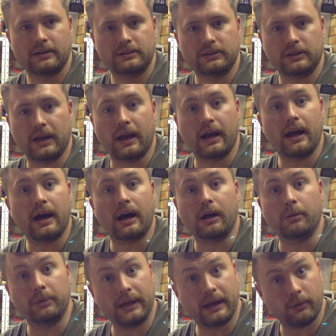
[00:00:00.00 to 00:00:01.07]
So yeah, I'll
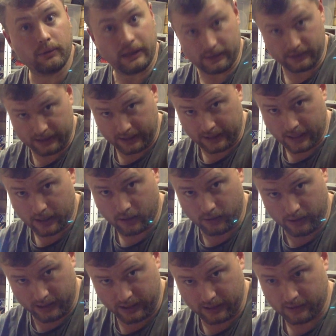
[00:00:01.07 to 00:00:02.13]
be outlining how
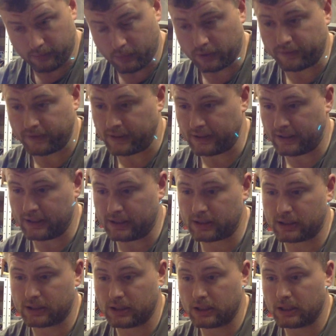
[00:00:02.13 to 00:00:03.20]
I modified
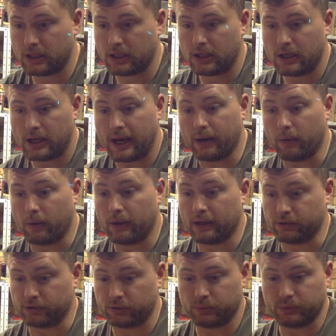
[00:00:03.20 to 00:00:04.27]
this. Anyone
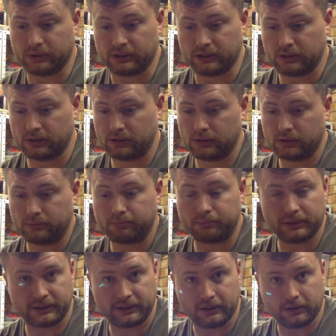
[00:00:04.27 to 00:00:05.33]
else with a
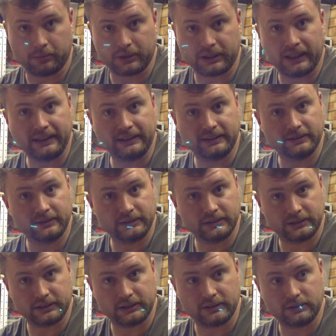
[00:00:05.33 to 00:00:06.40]
busted old Makita
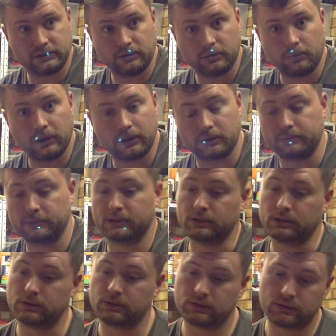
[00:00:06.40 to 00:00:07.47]
is welcome to
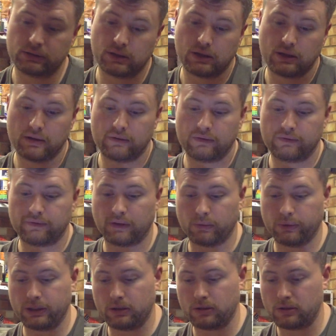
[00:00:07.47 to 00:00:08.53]
follow
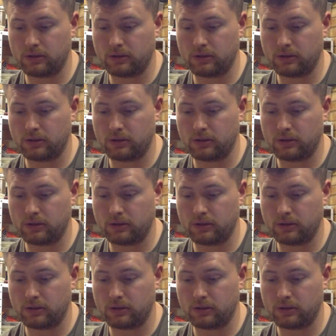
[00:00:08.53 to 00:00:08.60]
it.